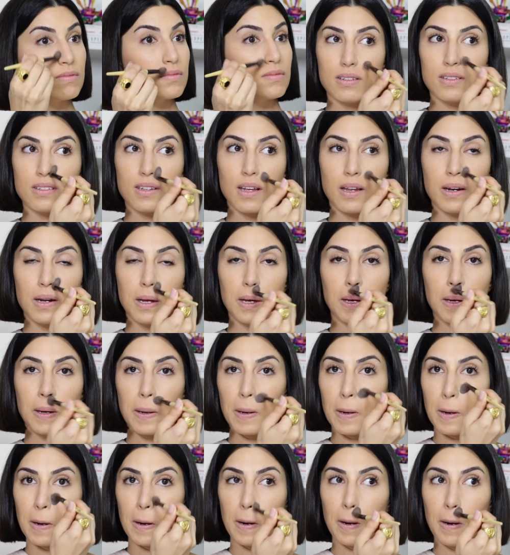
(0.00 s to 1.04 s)
Setting
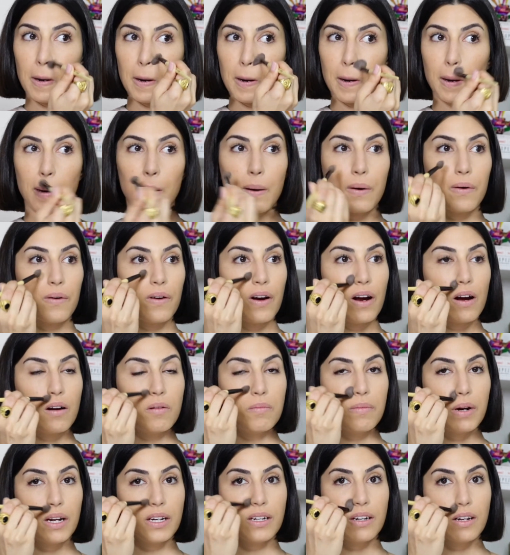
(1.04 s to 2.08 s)
around
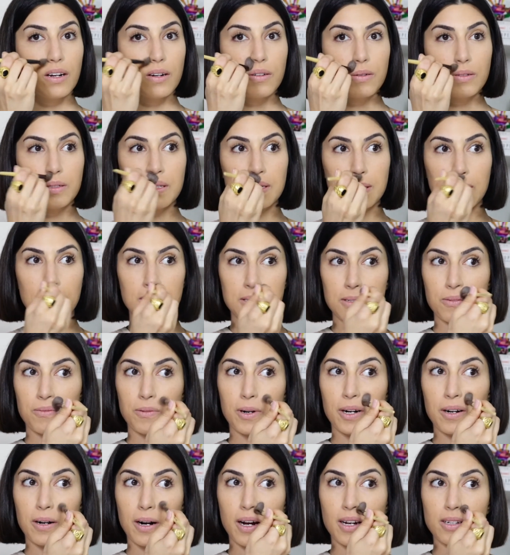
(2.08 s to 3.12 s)
my nose. That's
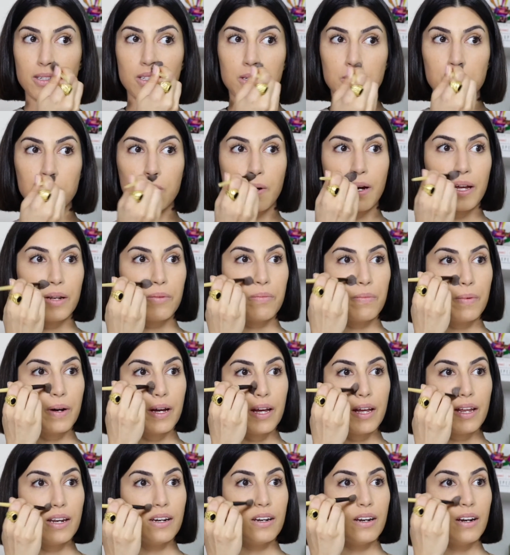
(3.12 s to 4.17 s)
where I sweat
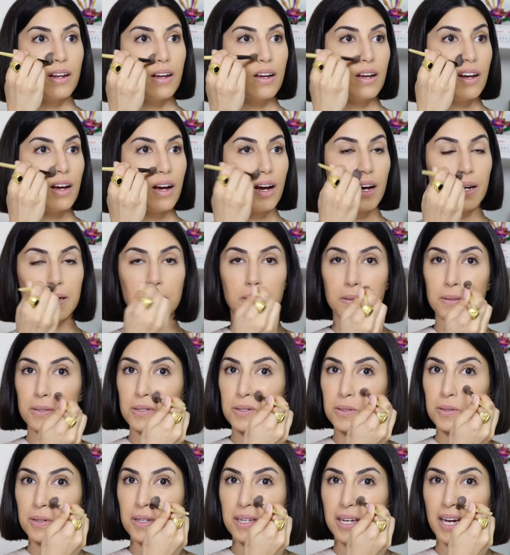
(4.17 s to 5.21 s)
when I used
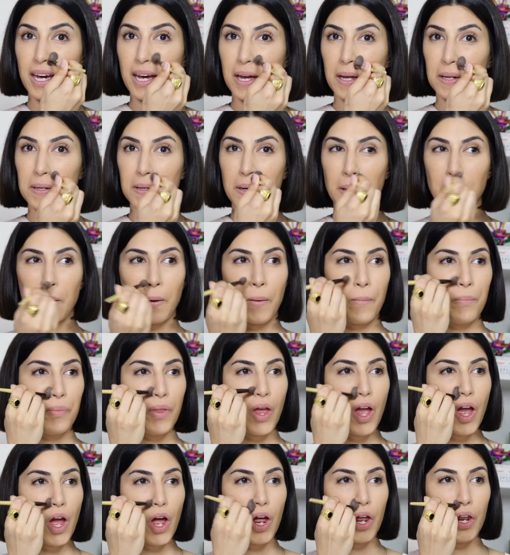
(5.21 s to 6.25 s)
to get
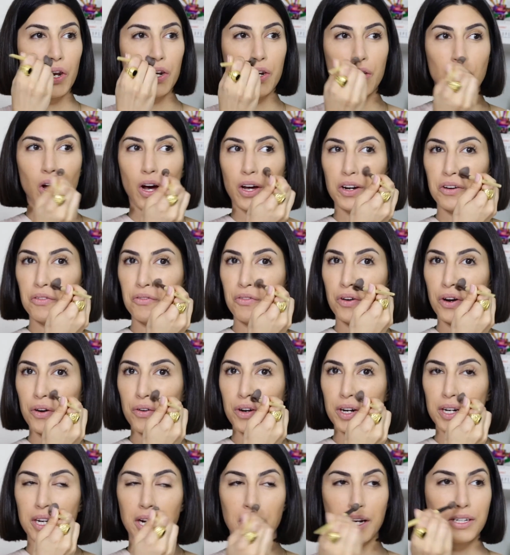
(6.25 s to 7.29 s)
not a
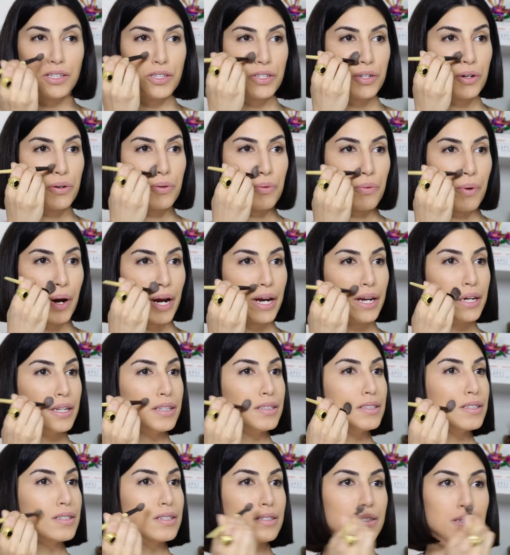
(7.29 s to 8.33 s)
very nice
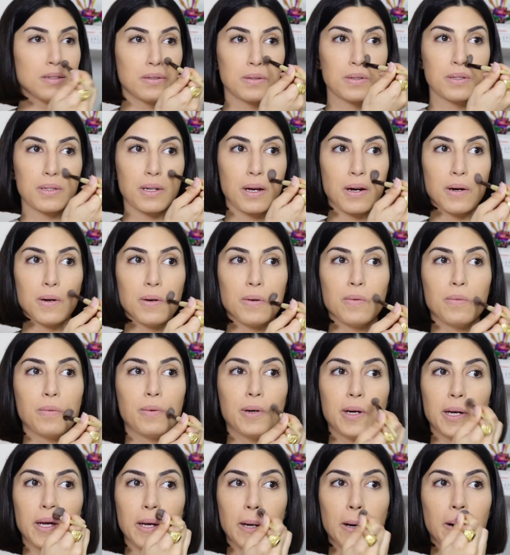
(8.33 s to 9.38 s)
grades. So
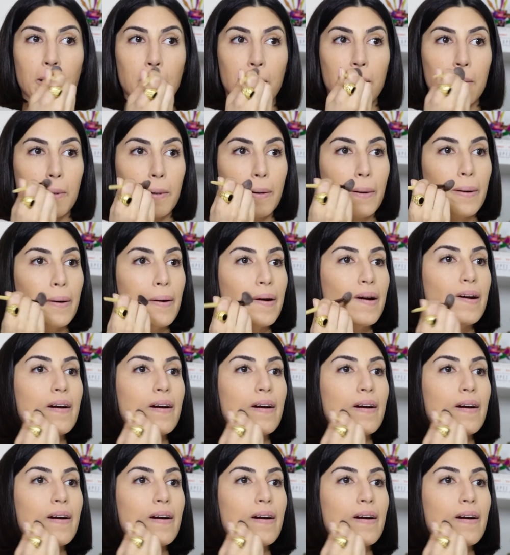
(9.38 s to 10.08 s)
we are